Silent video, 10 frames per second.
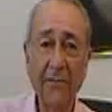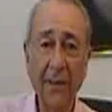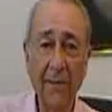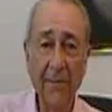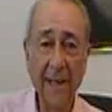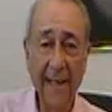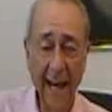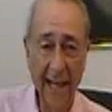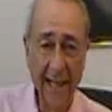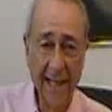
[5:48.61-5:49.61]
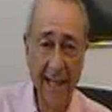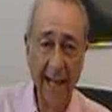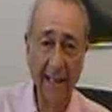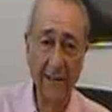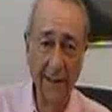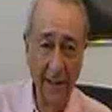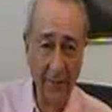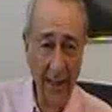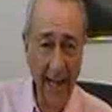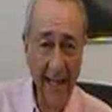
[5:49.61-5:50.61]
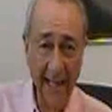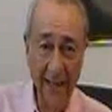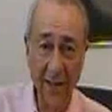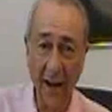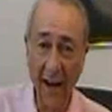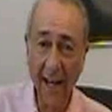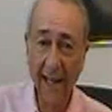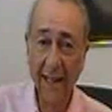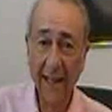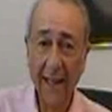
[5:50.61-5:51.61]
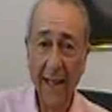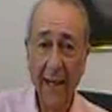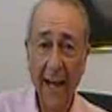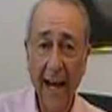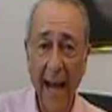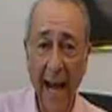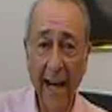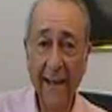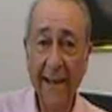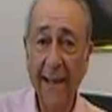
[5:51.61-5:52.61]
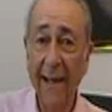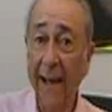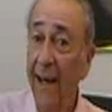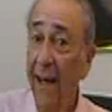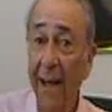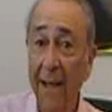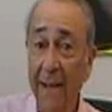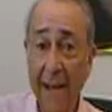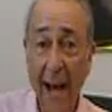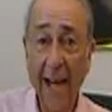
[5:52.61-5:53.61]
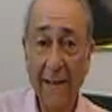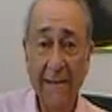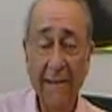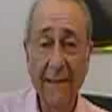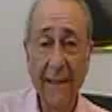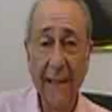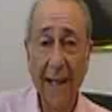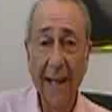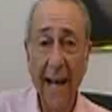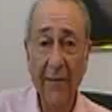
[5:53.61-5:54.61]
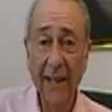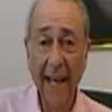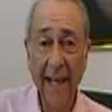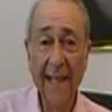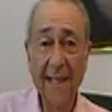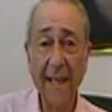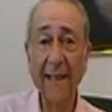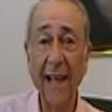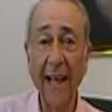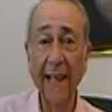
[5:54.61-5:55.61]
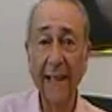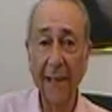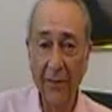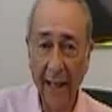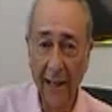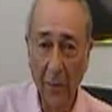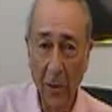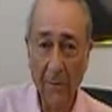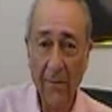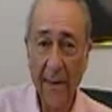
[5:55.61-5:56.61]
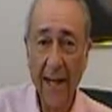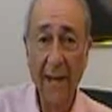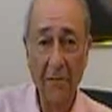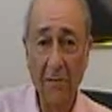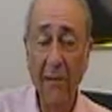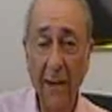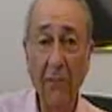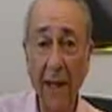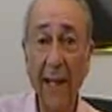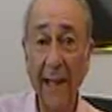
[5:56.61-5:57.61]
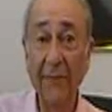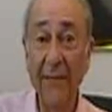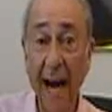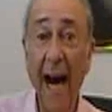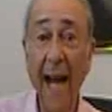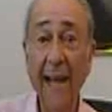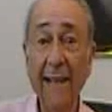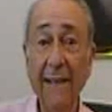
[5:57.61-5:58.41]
from the daily cycle of light and dark, and not having any sunlight available, might readily have died.